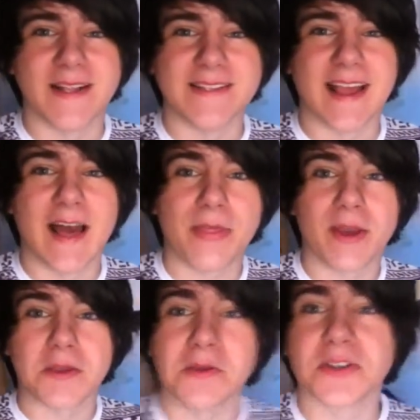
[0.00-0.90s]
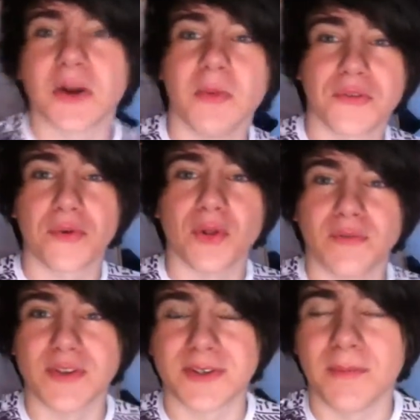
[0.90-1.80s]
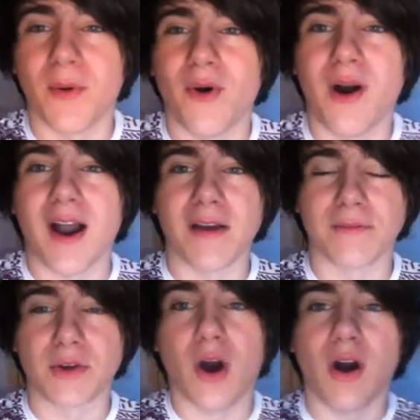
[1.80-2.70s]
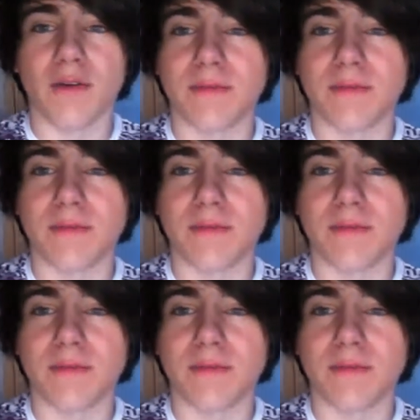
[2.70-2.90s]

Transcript: and thank you so much for all of your support. I've got a